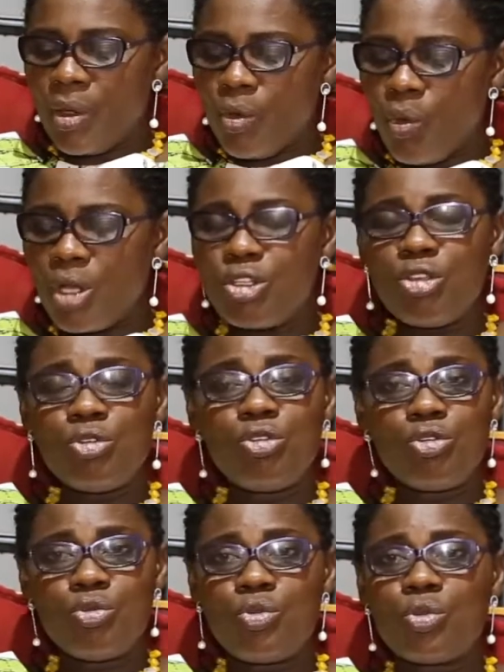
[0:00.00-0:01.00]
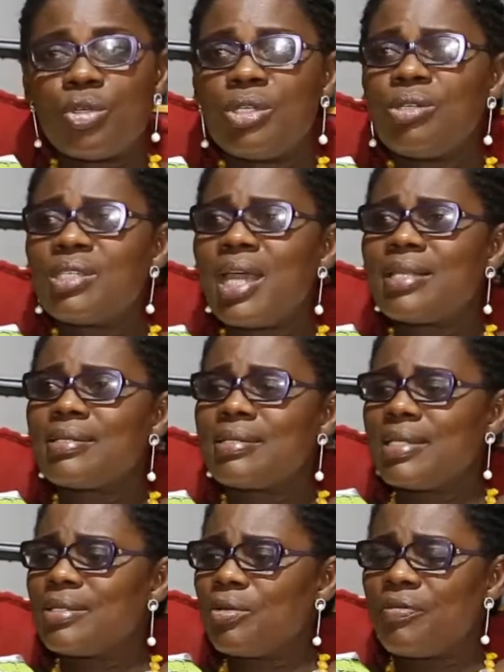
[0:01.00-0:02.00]
What do? You just
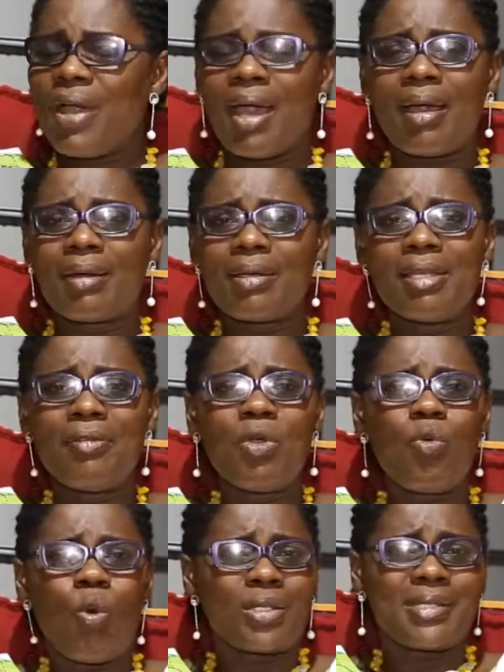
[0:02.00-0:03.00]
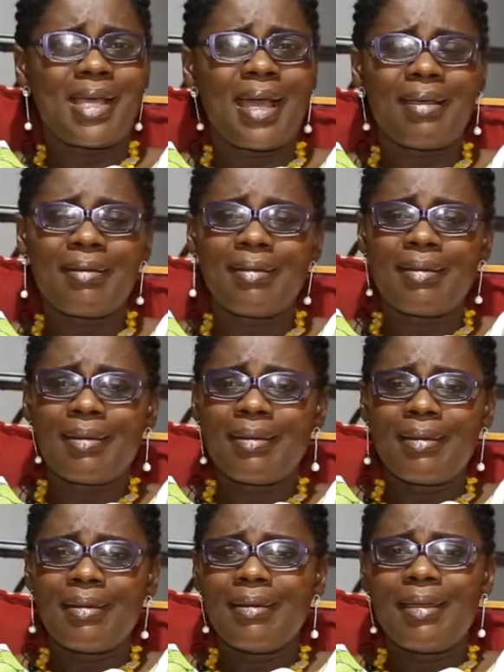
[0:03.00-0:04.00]
sit over even water,
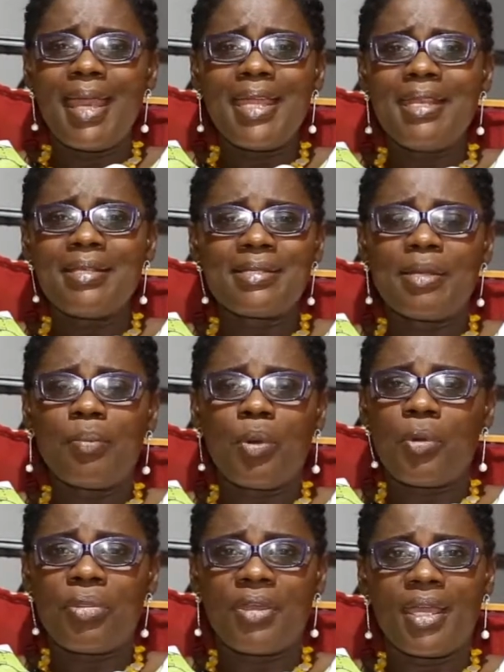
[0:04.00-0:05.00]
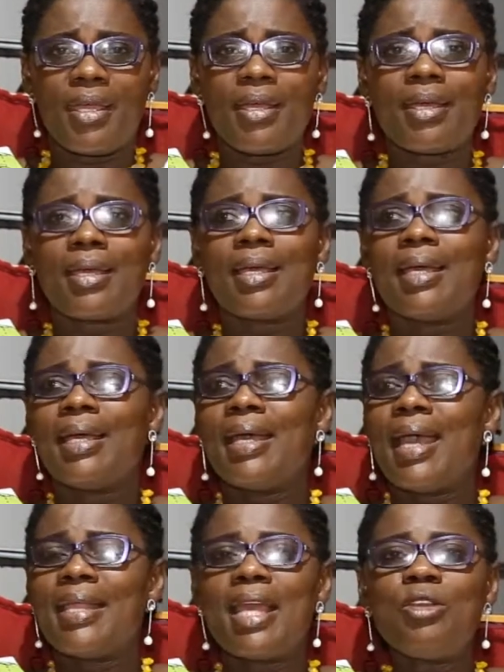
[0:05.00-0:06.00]
any simple thing,
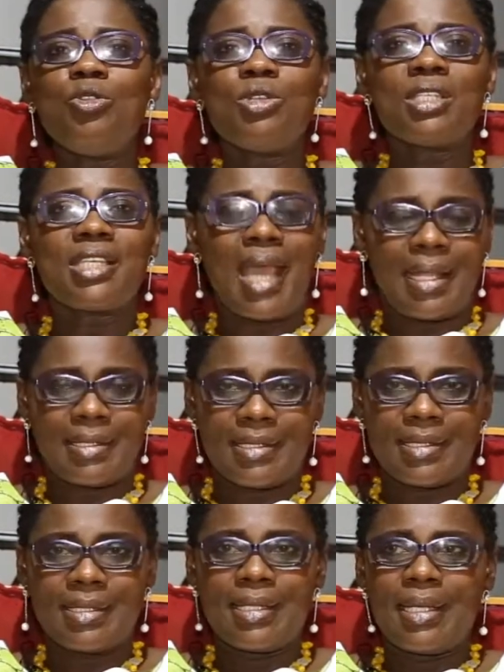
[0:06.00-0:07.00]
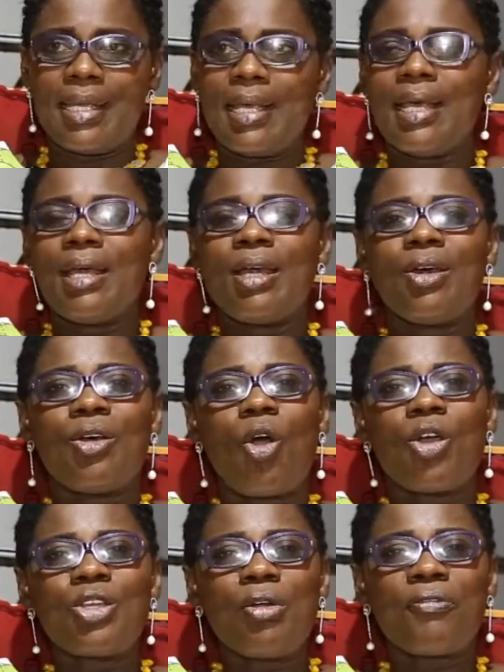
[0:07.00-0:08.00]
and then you chat.
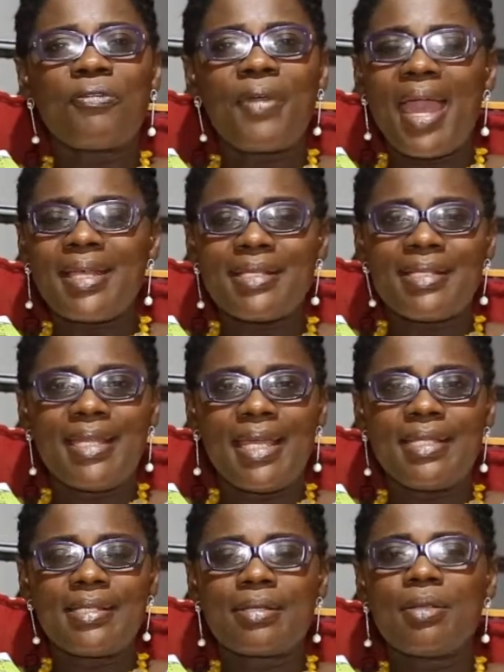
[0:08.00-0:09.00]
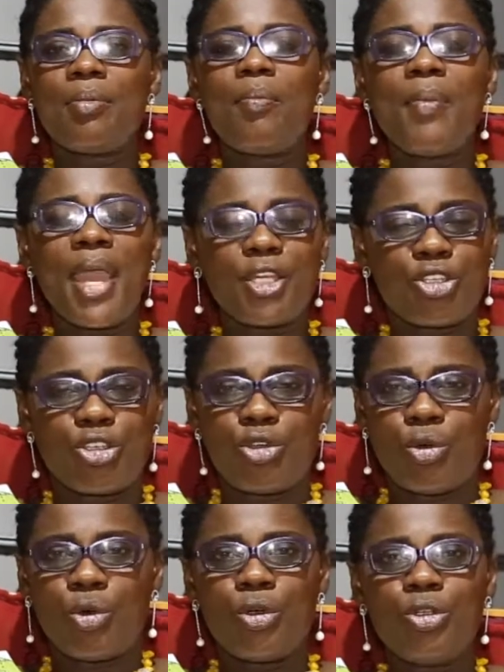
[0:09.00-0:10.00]
On your first date, make
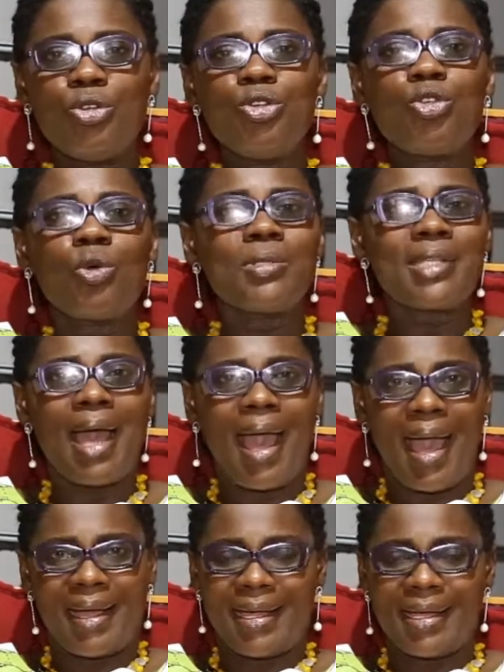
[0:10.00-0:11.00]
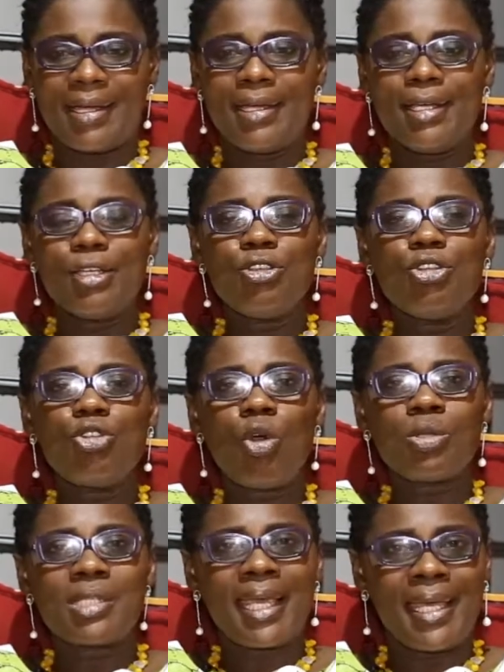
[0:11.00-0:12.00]
sure you don't hug, you
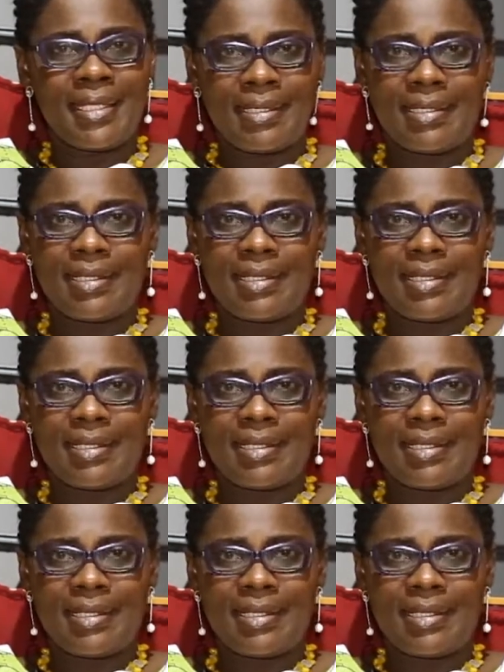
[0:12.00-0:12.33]
don't kiss,